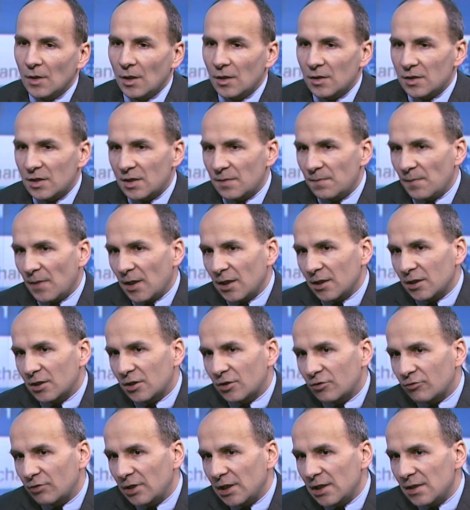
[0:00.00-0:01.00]
Smart
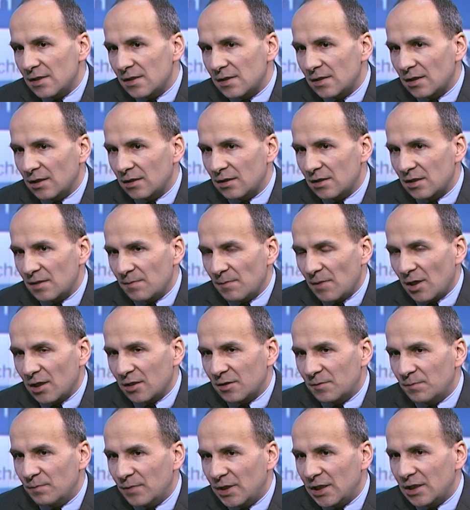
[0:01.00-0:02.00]
grids and
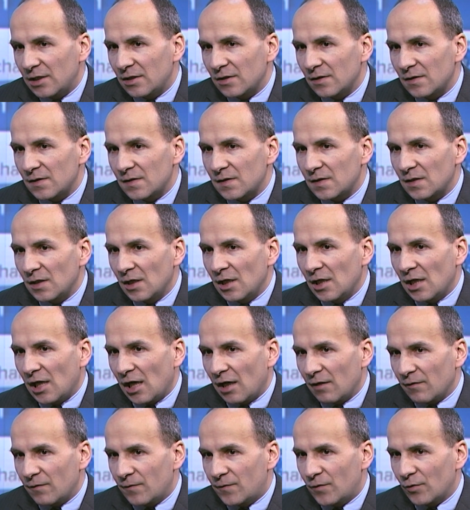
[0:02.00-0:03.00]
smart meters
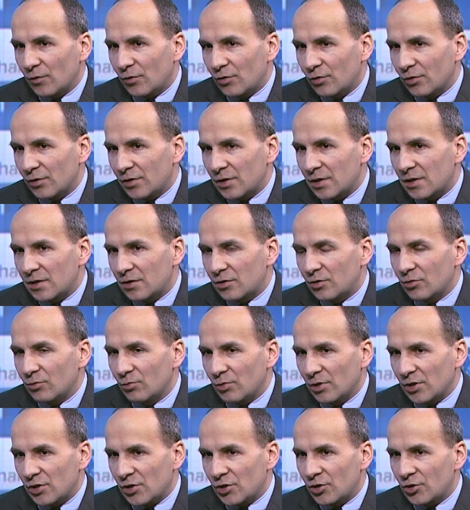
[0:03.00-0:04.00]
are focused
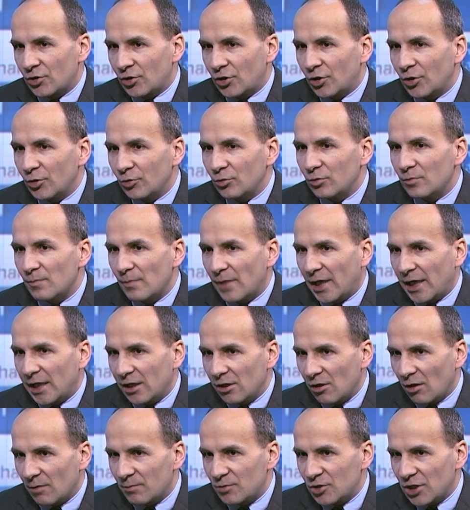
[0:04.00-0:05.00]
towards two
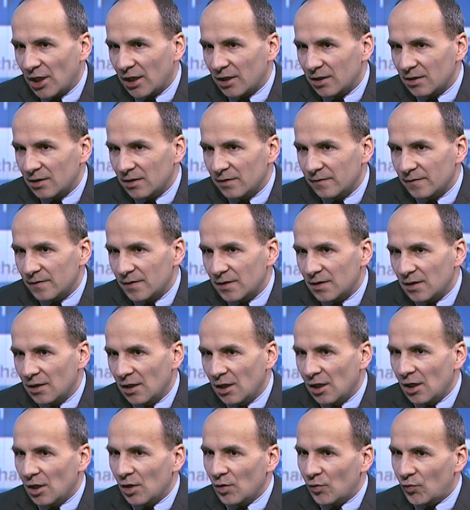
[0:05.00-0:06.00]
main objectives.
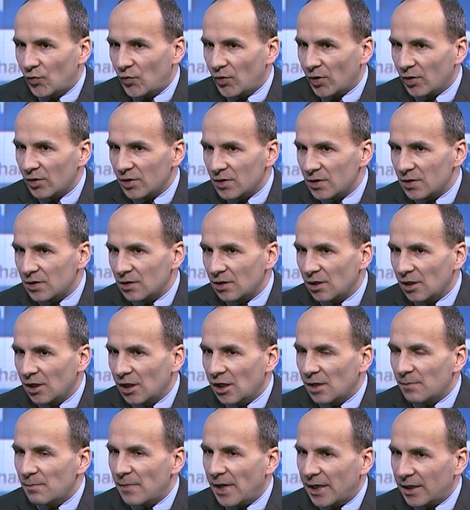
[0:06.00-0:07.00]
First,
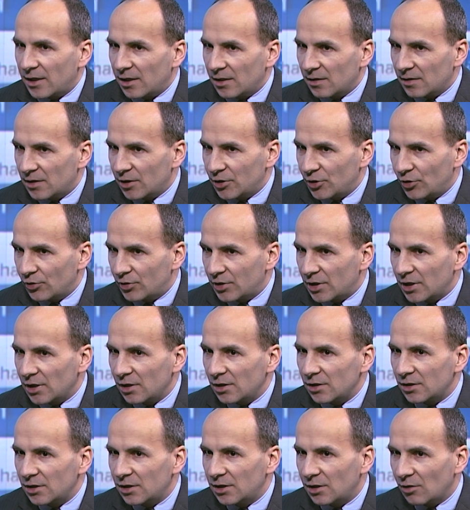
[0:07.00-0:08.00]
making the
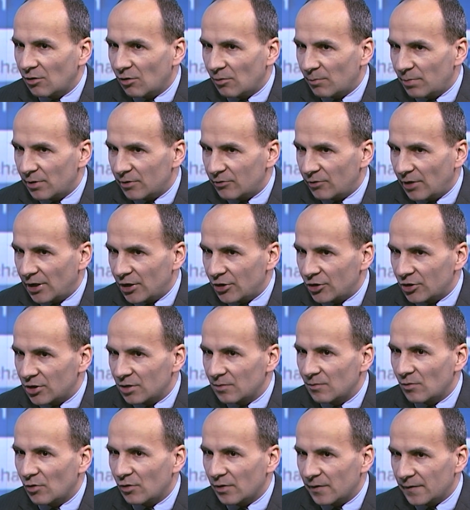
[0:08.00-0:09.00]
utility
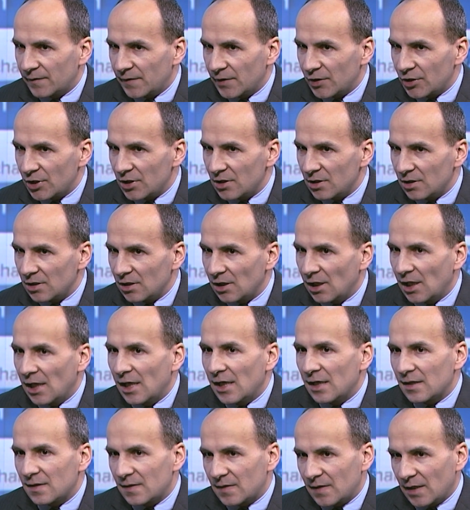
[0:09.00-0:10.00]
operation more efficient.
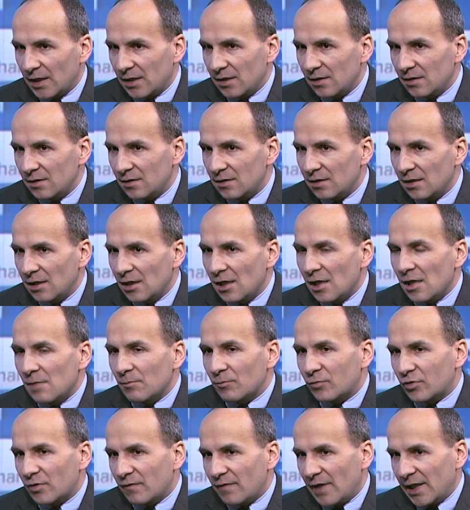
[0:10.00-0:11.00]
Second,
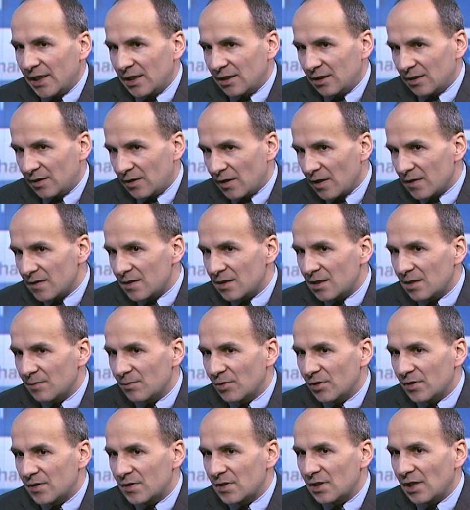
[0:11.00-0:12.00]
providing
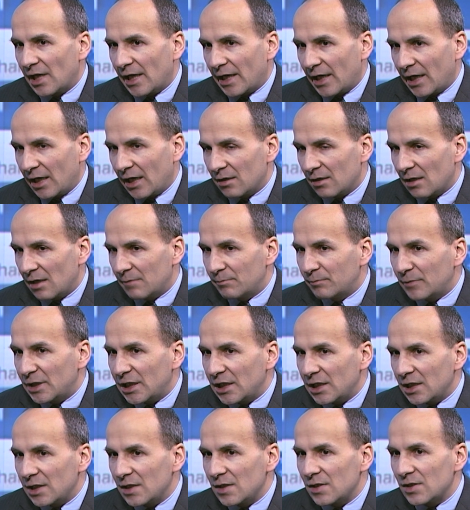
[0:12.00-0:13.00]
customers
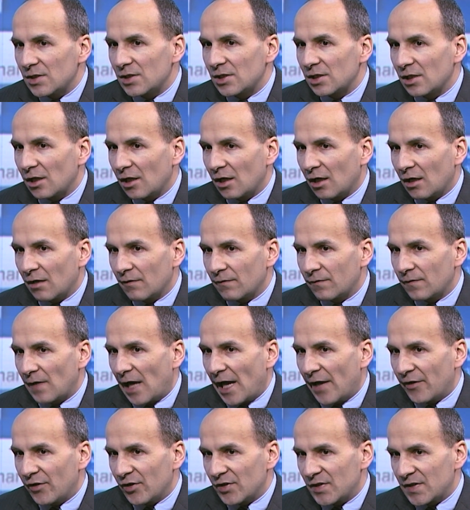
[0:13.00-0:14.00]
means of
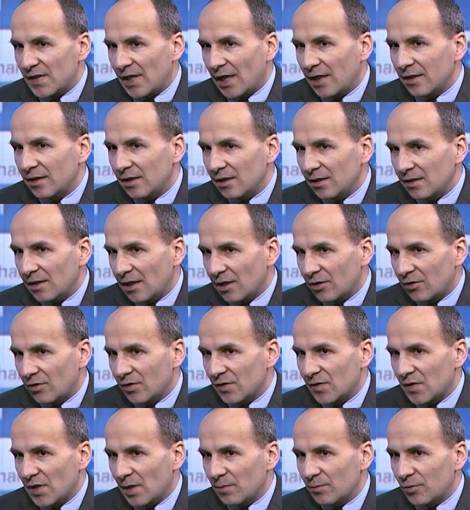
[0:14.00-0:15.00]
understanding their
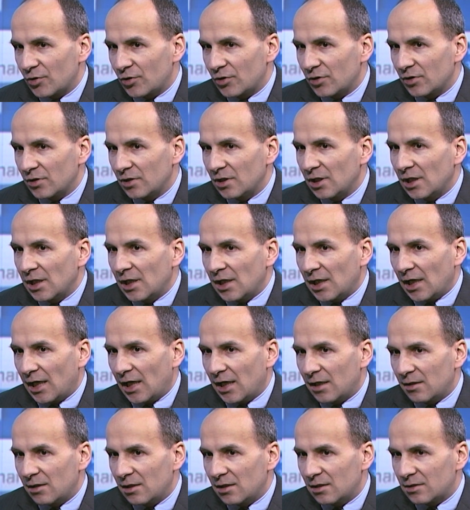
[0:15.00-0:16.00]
consumption
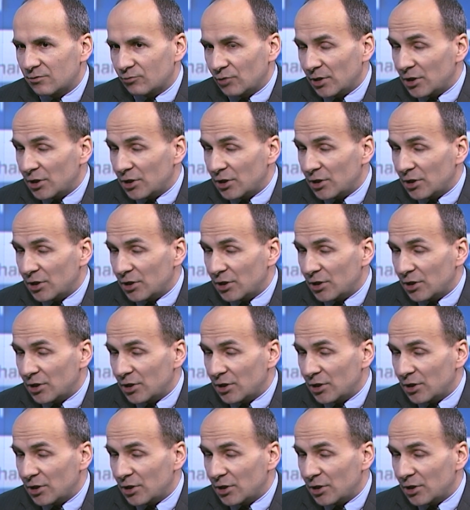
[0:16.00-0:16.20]
and